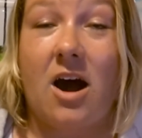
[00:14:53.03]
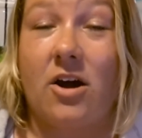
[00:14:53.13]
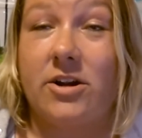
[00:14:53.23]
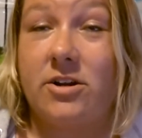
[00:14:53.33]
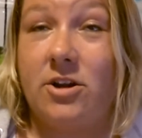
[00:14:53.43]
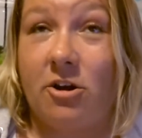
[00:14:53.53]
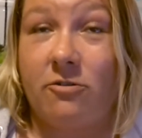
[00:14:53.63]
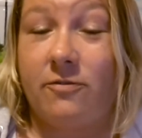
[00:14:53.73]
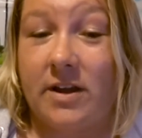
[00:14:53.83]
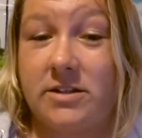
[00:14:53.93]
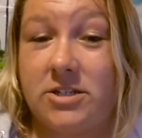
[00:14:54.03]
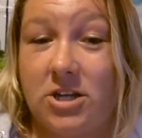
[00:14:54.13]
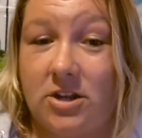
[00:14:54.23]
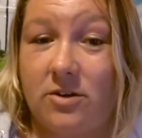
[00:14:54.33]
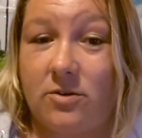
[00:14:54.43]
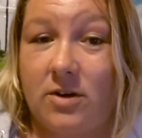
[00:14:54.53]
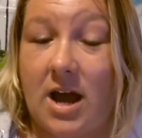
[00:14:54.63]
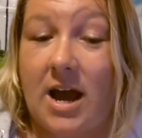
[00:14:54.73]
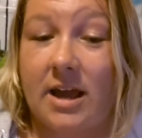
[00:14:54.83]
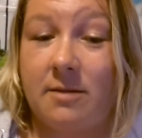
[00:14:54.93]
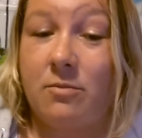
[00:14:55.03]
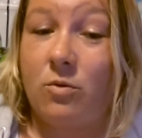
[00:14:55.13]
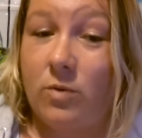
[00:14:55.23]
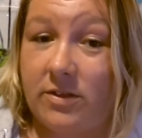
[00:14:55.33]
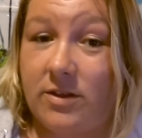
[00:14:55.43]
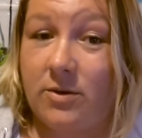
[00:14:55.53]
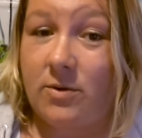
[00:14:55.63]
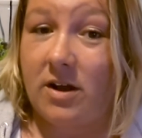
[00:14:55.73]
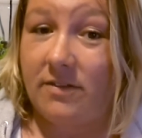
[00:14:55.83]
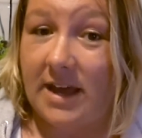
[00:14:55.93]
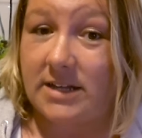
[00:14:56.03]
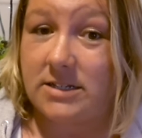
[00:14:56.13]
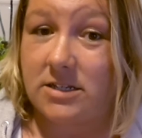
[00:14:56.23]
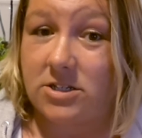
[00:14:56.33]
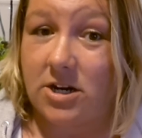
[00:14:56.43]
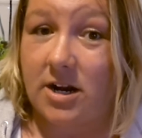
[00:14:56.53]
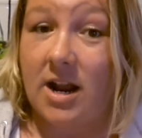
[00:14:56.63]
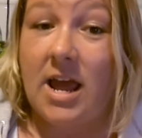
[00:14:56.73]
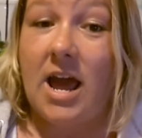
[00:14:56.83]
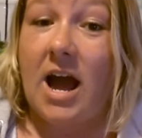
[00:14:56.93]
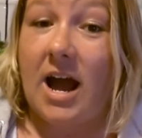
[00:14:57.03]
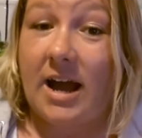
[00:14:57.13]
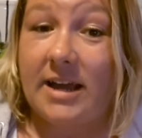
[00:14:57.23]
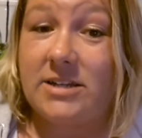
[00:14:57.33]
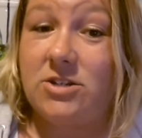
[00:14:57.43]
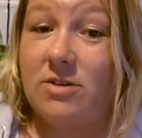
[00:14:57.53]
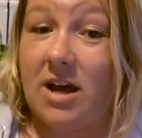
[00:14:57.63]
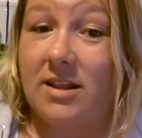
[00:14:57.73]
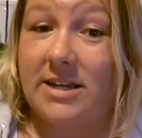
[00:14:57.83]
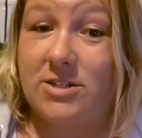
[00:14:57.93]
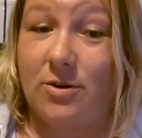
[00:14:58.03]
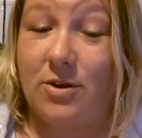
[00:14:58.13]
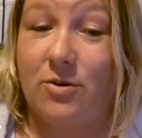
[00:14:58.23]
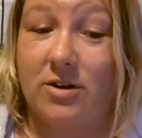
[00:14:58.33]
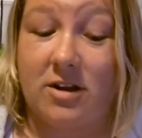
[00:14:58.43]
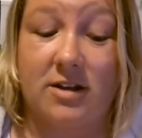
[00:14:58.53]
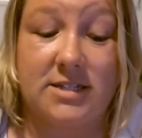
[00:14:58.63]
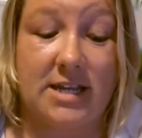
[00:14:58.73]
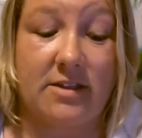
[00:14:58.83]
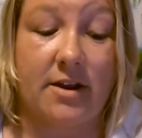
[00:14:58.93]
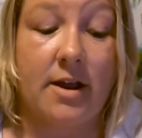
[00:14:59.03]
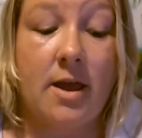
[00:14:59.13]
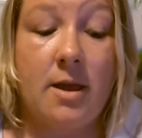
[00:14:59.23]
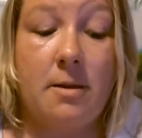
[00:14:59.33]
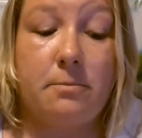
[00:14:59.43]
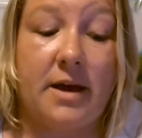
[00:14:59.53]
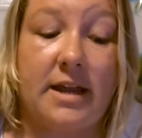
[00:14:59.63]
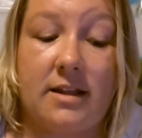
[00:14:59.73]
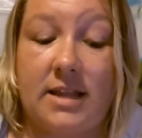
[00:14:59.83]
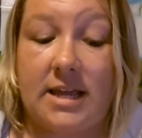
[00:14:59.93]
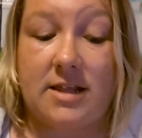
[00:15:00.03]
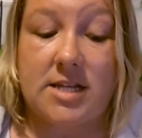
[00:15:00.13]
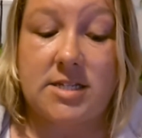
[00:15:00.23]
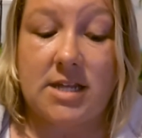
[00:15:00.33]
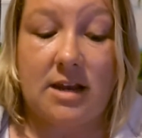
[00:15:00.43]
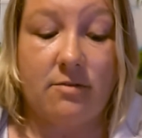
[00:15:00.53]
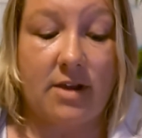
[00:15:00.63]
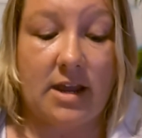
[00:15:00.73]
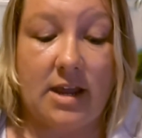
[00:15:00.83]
are no fun to do. I'm with you on that, sister. I do not like doing cold calls either. But like this lady right